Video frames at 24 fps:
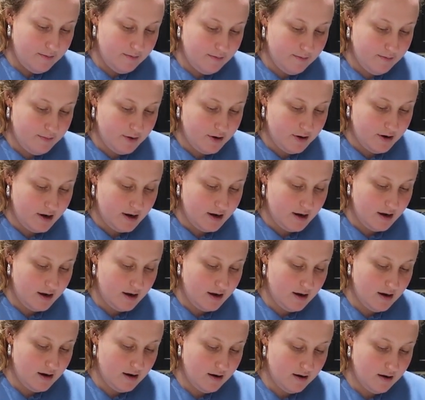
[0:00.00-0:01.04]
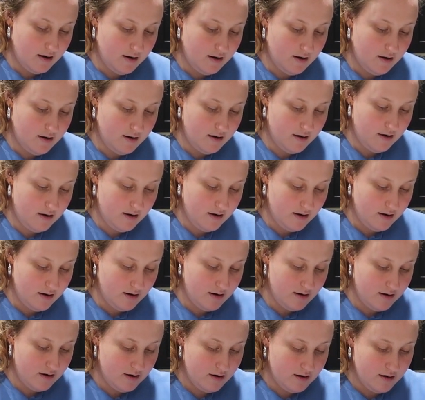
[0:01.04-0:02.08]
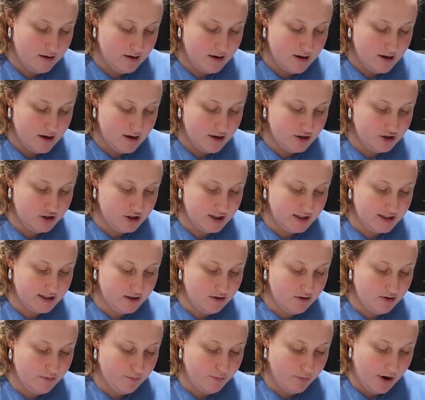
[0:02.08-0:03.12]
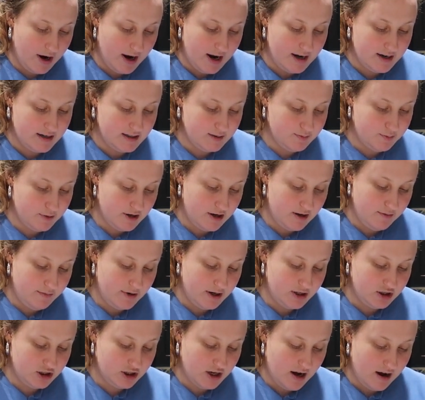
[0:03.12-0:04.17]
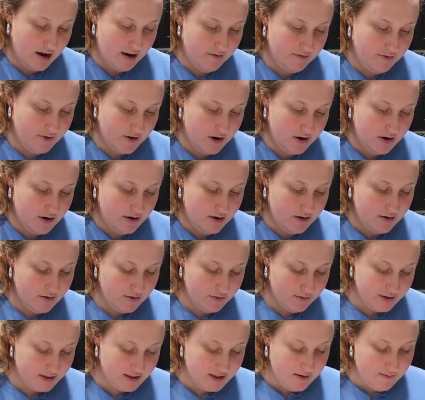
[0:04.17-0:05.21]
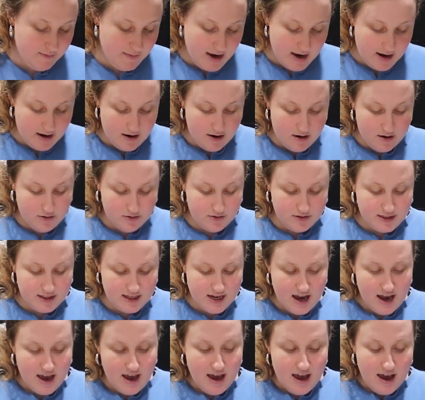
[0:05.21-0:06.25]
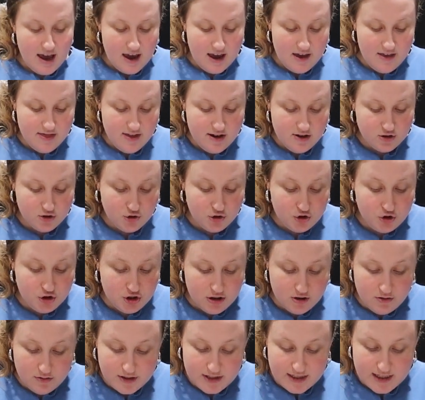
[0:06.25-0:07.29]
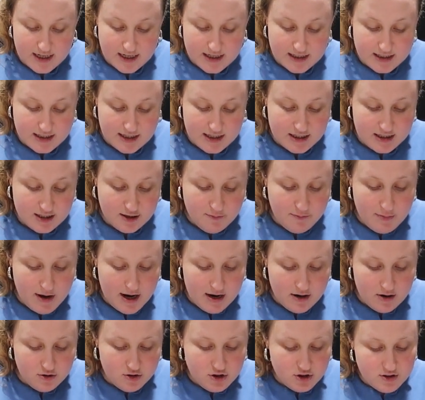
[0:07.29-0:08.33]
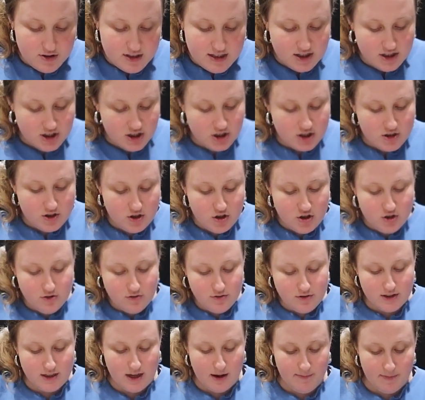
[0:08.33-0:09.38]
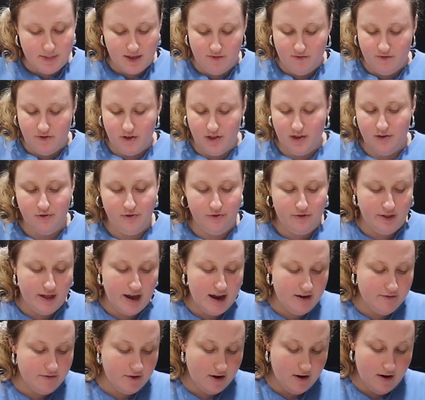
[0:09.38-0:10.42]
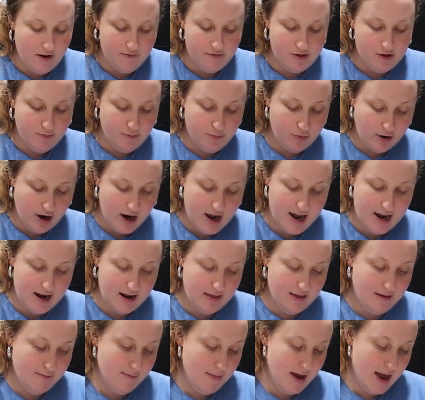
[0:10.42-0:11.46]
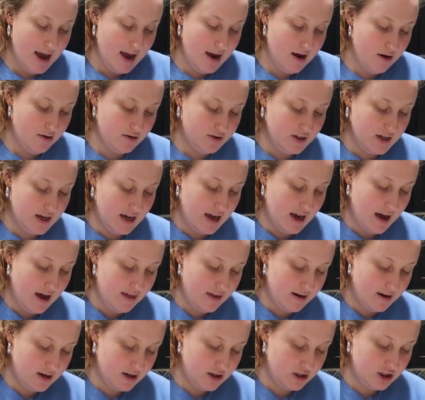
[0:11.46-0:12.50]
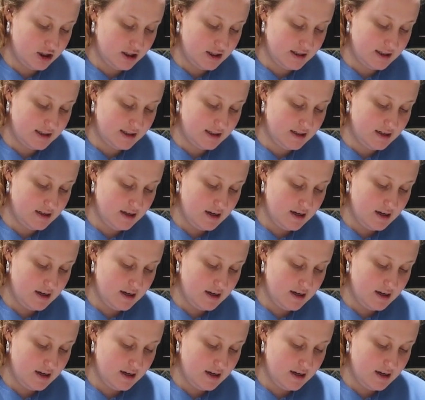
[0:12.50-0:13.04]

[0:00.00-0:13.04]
and put it here, just so the bread is pretty much covered with tomatoes. And those juices, the tomato juices, just do something for the flavor of the bread and the mayo together. It just